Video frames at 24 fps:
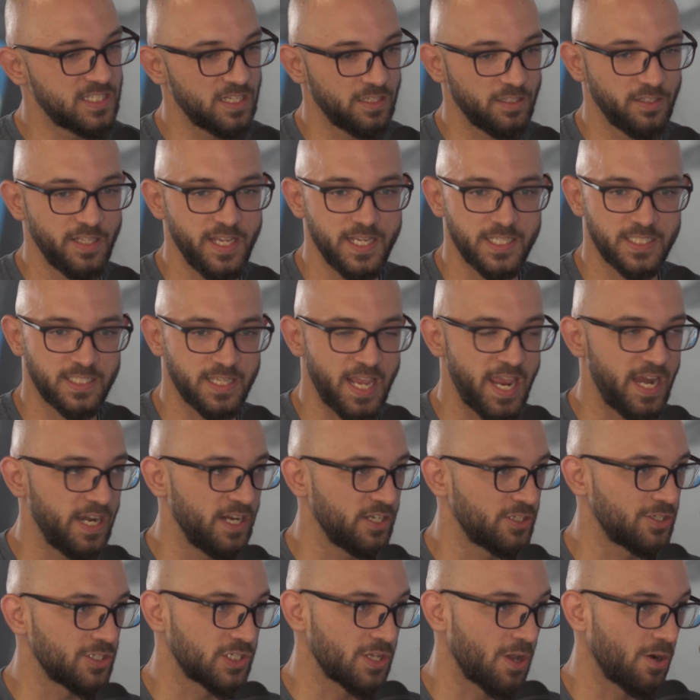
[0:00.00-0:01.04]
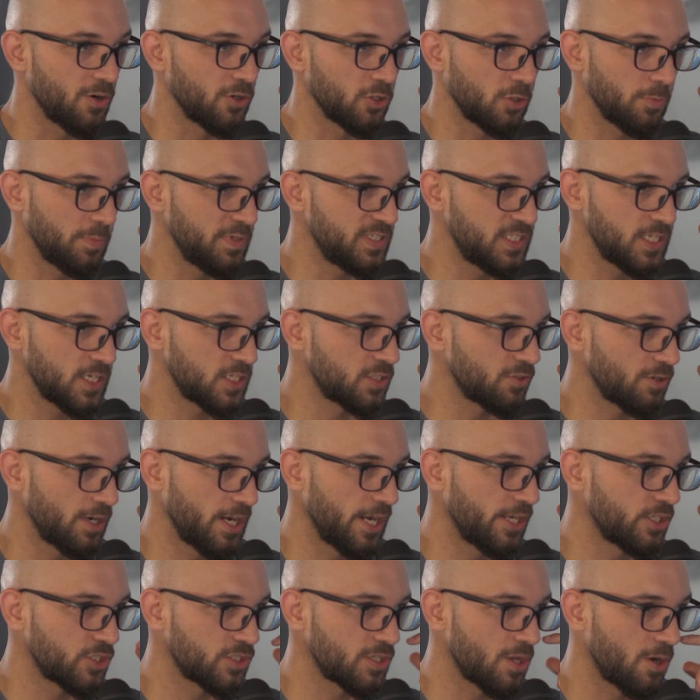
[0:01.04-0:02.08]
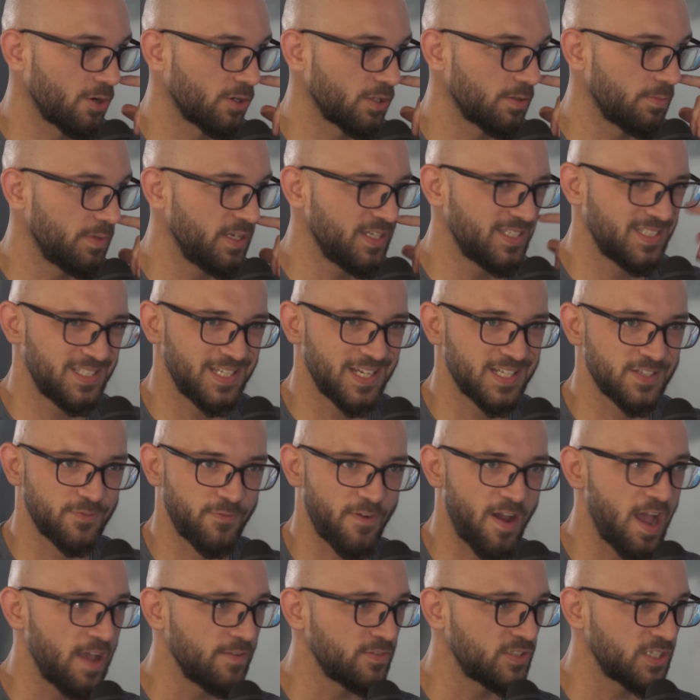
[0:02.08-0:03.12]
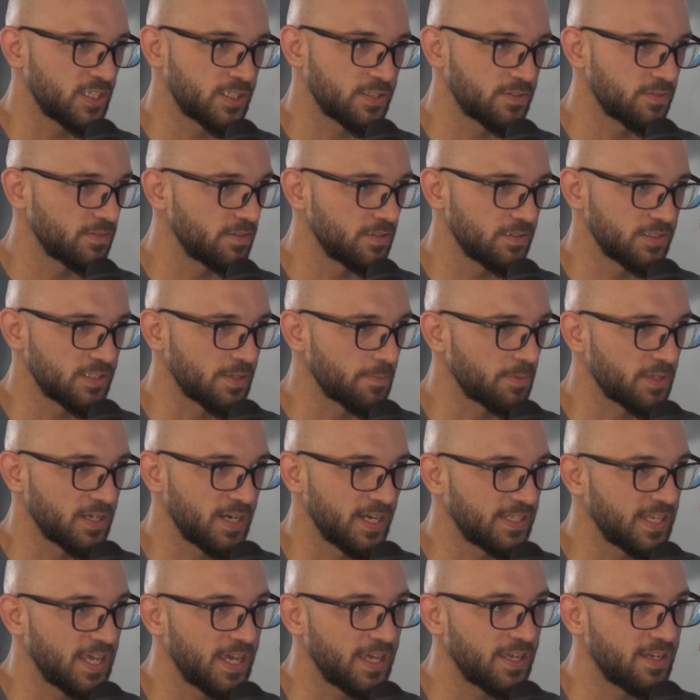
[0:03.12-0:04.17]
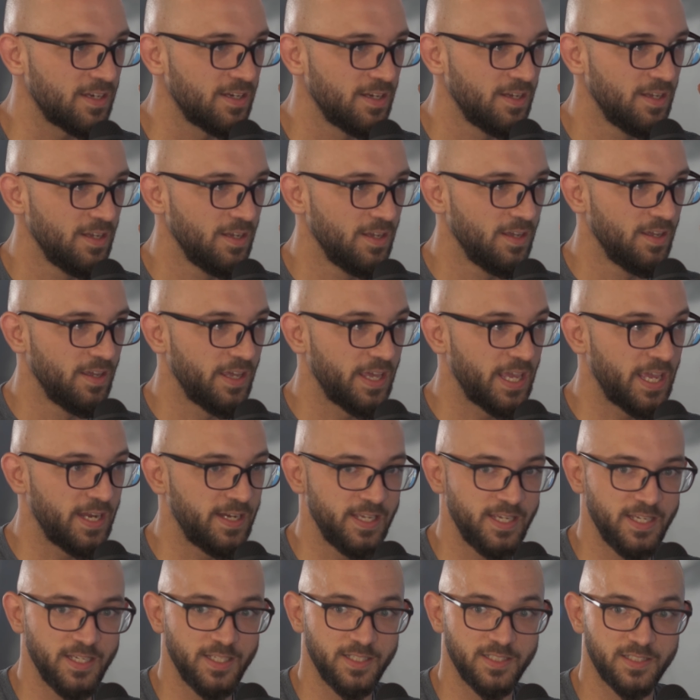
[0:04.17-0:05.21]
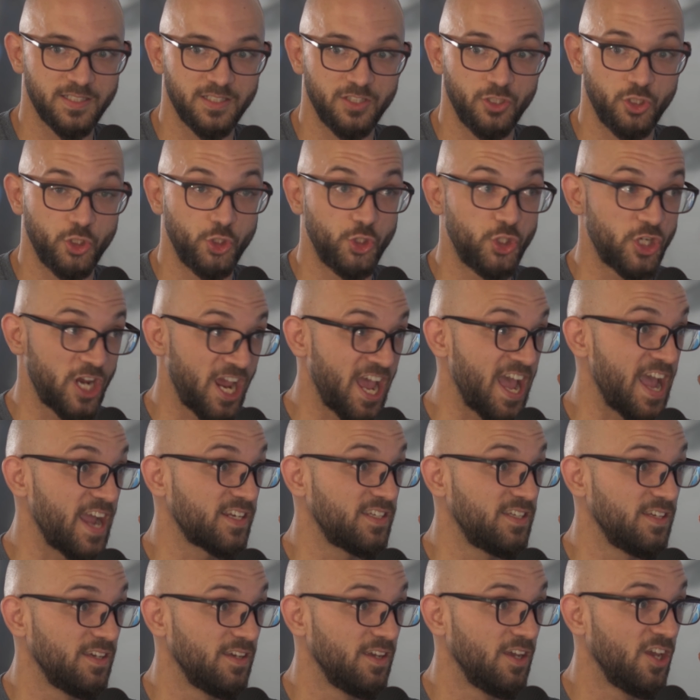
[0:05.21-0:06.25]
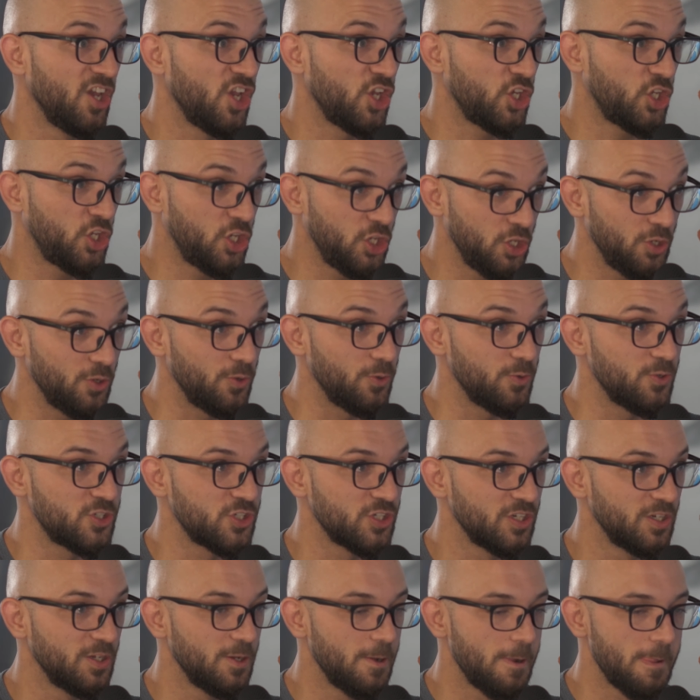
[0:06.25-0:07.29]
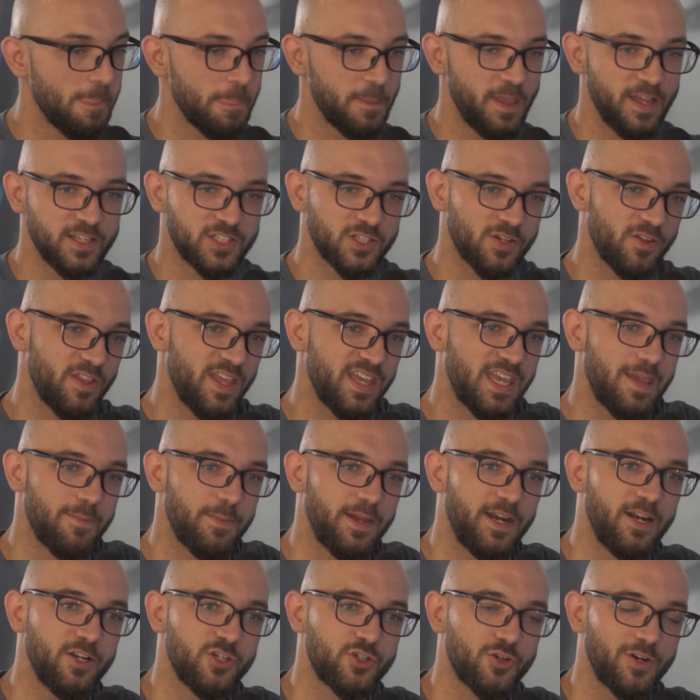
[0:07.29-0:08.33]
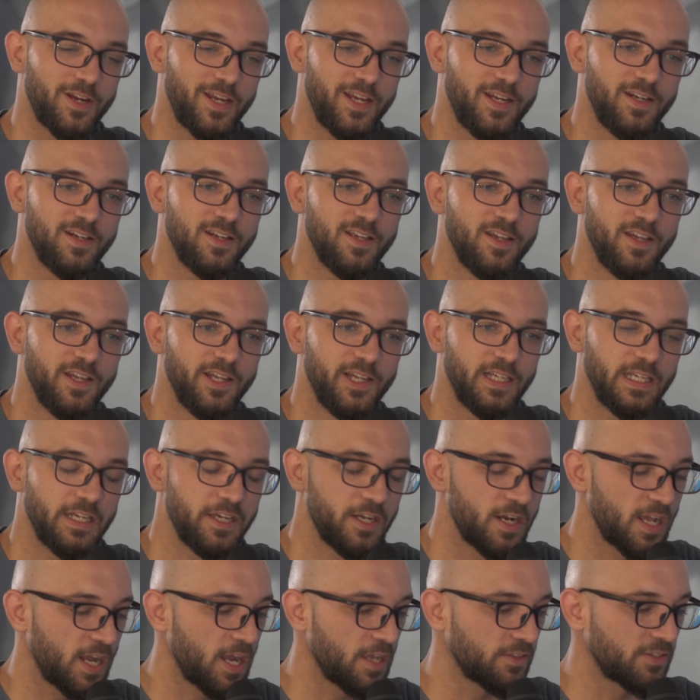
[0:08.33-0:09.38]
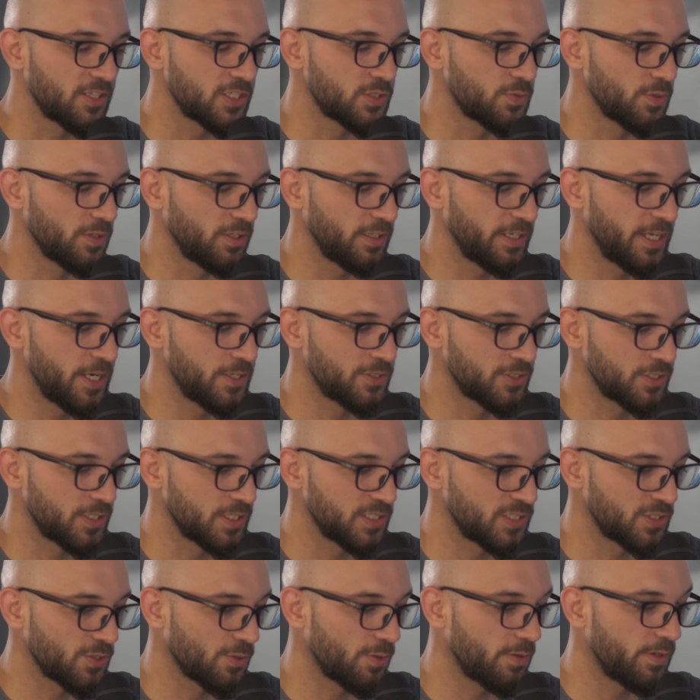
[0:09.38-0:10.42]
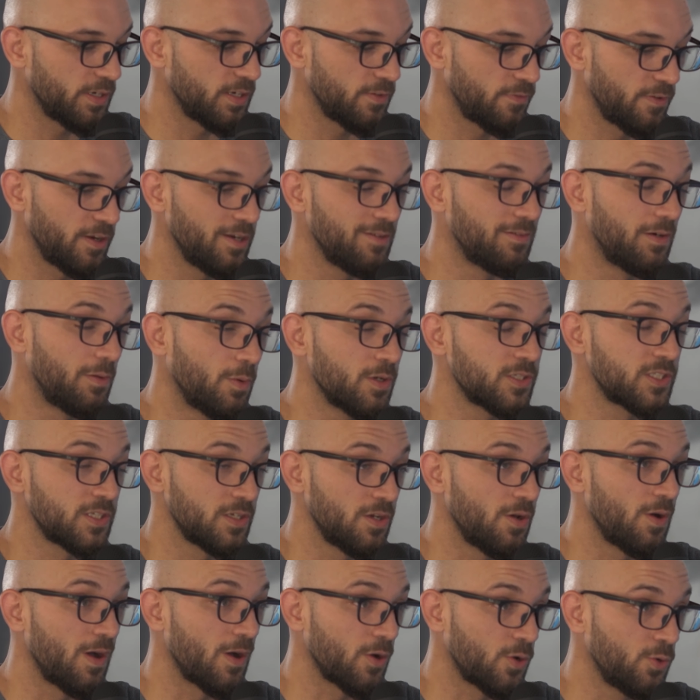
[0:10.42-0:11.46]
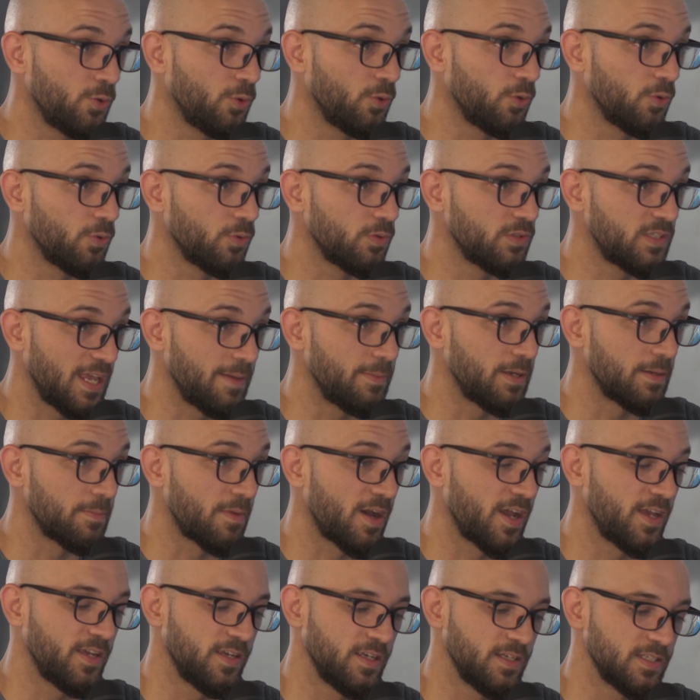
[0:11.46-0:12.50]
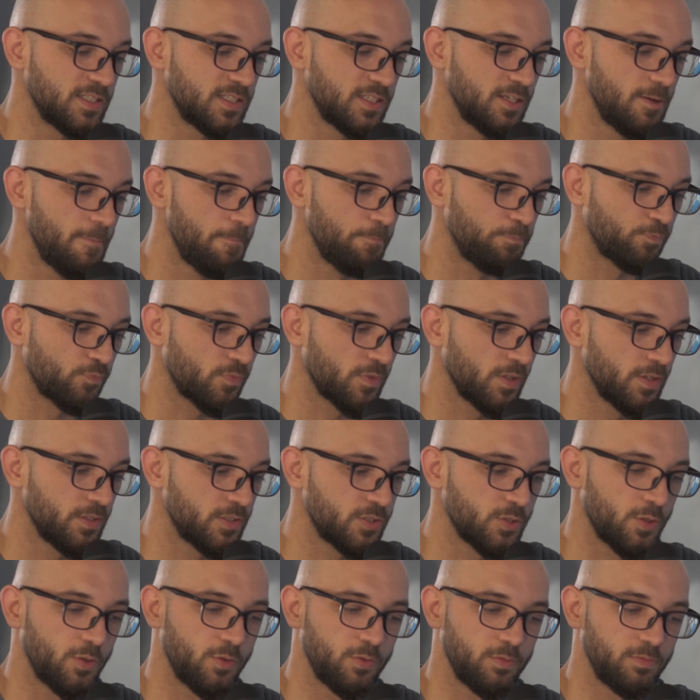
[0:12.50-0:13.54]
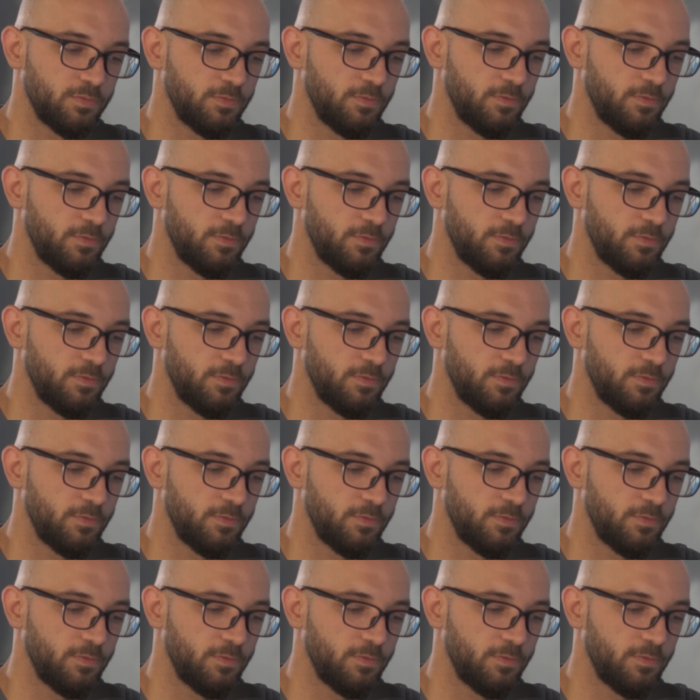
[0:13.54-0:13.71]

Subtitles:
at least 8 inches taller than me, 6 or 8 inches taller than me. He's 6'5", something like that, and he's jacked, huge. And so they came in and trained, and I got this really interesting story if anyone wants to know how cool Demian Maia is. So